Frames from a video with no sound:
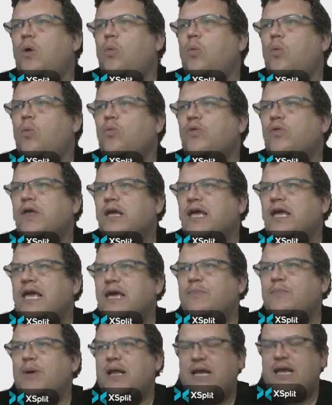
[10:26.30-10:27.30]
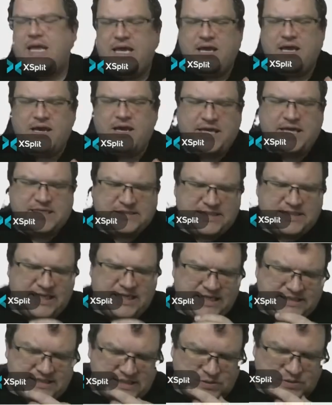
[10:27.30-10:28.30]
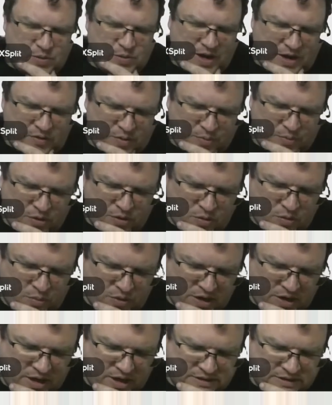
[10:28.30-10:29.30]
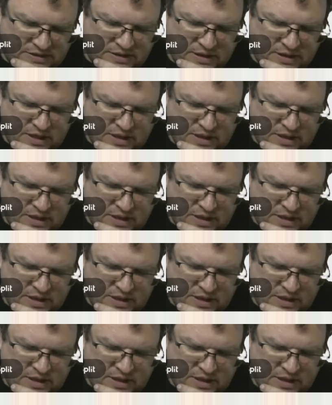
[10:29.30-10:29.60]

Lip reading: the key bit here is this where appropriate.